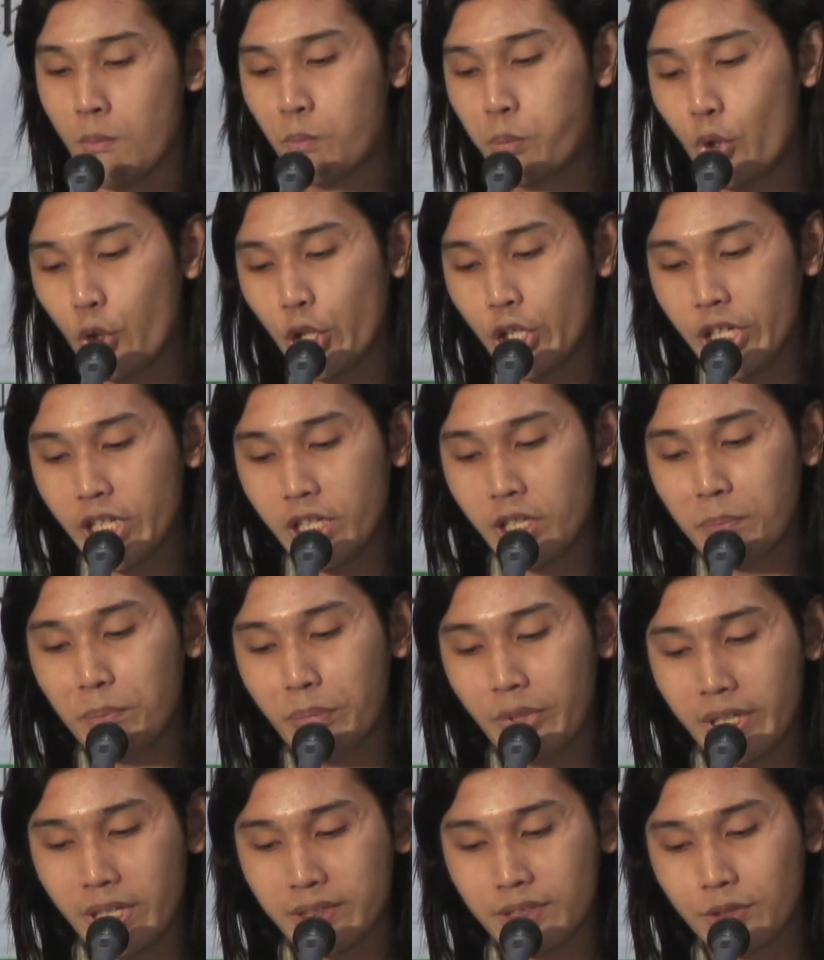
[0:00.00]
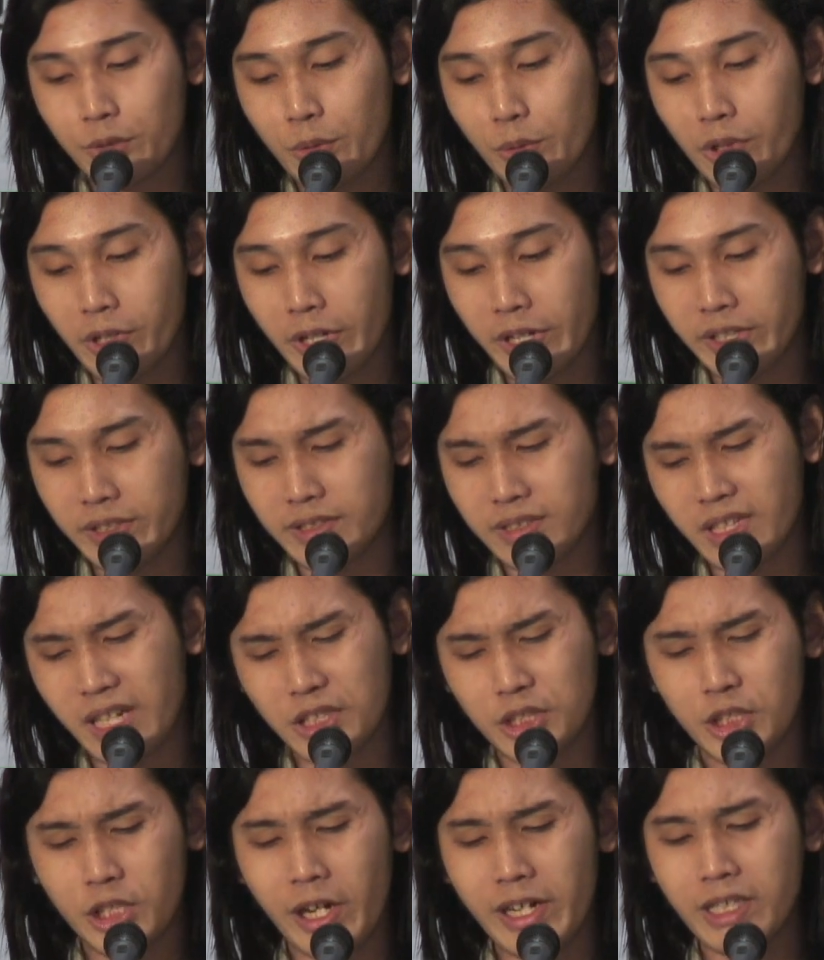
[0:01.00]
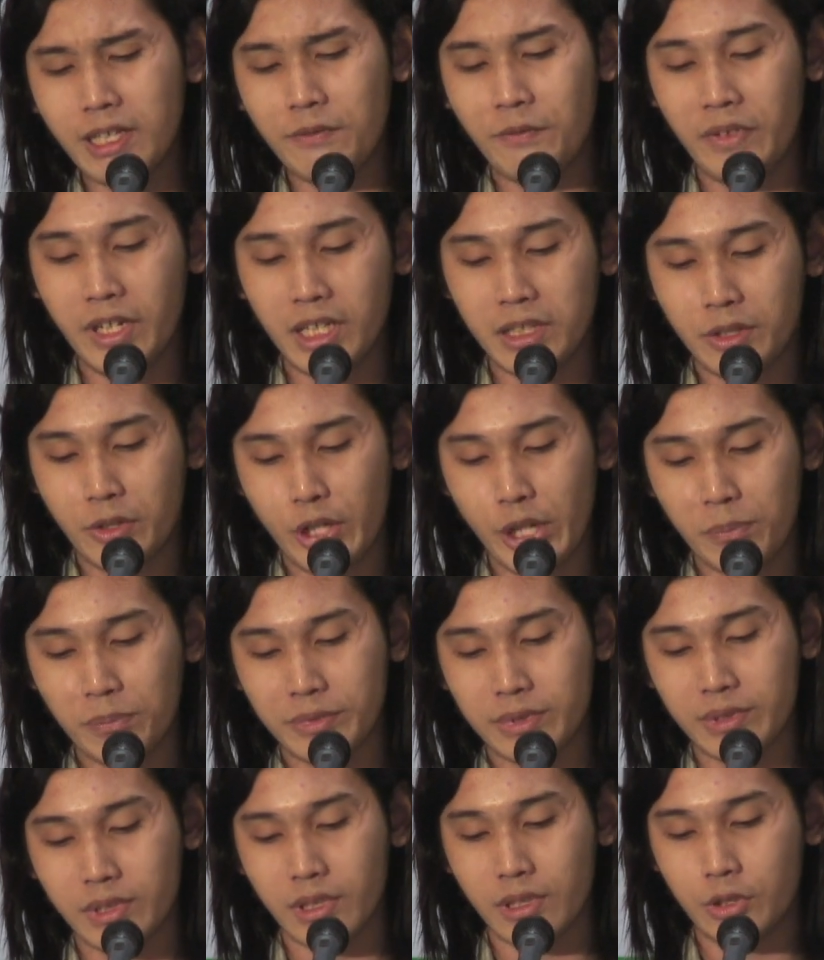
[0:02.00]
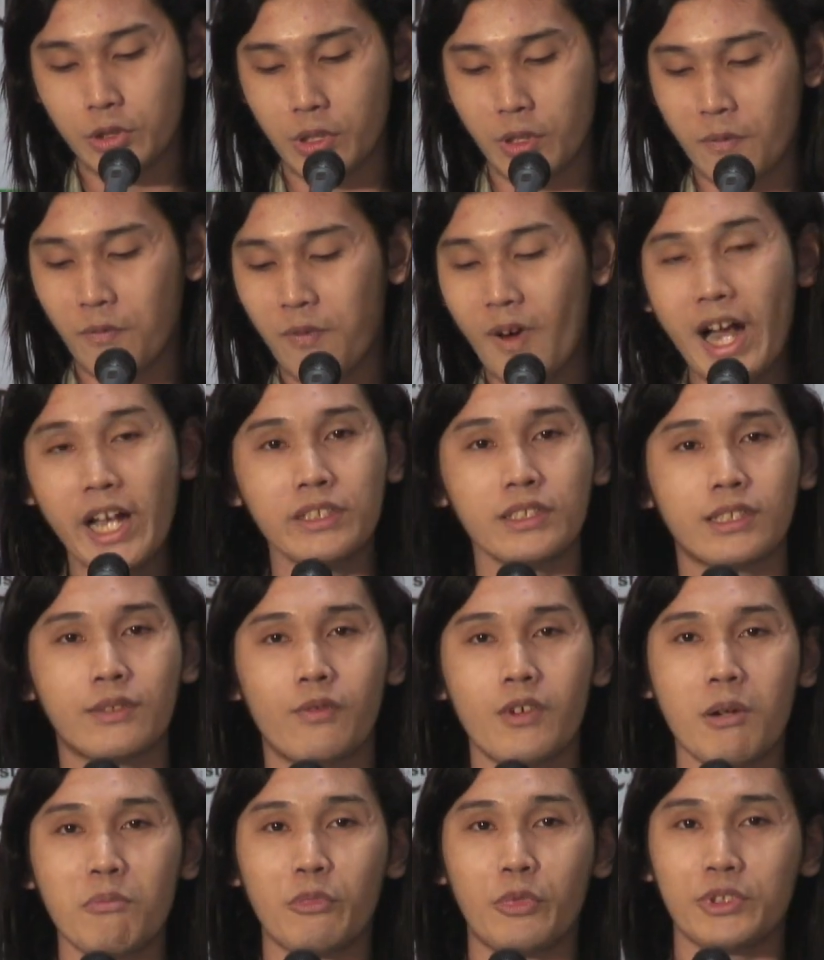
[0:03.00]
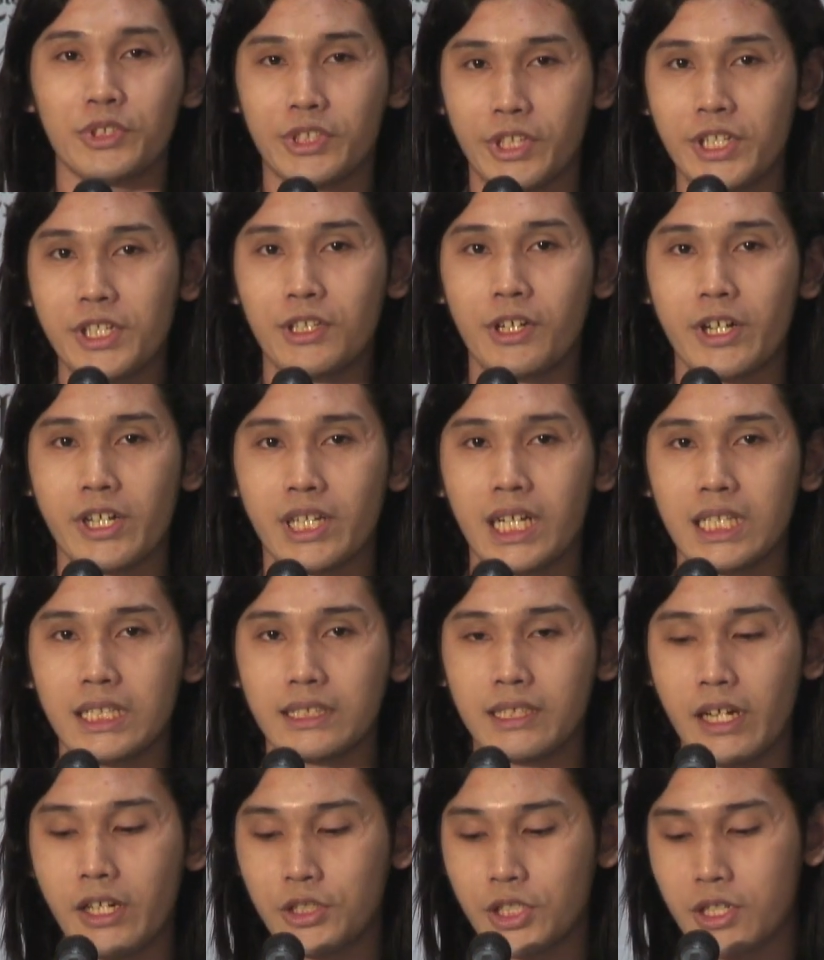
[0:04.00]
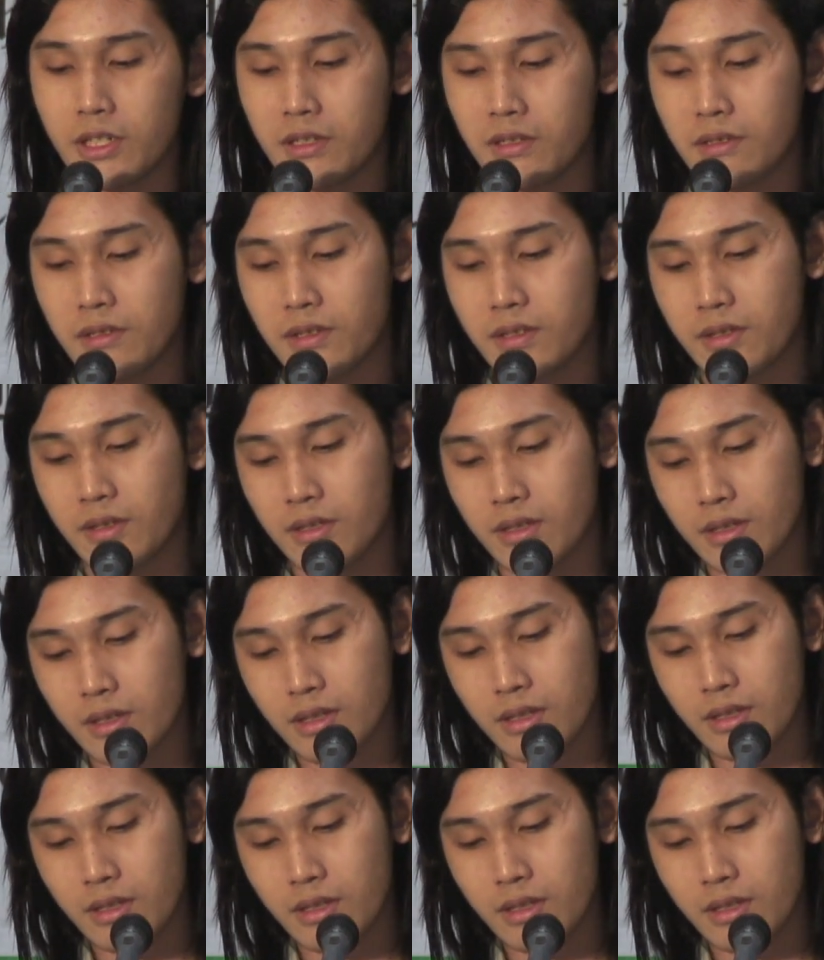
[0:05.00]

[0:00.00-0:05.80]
Poor preschoolers can join the field trips through funds from concerned organizations.